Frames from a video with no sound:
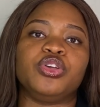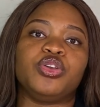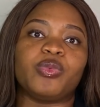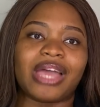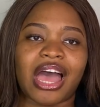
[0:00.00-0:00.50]
you know,
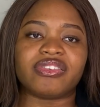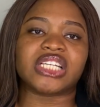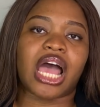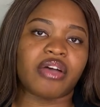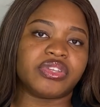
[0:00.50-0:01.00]
we have to
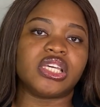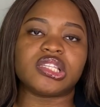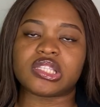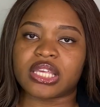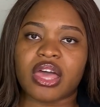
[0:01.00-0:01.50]
have
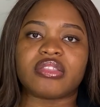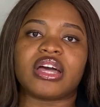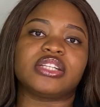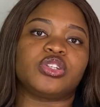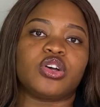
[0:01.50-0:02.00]
kids
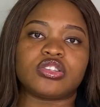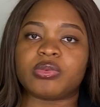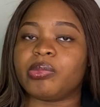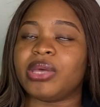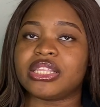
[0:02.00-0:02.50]
together to
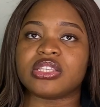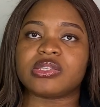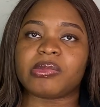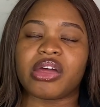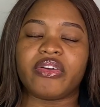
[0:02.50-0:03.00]
consummate this
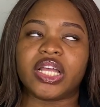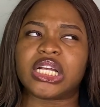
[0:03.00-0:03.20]
marriage.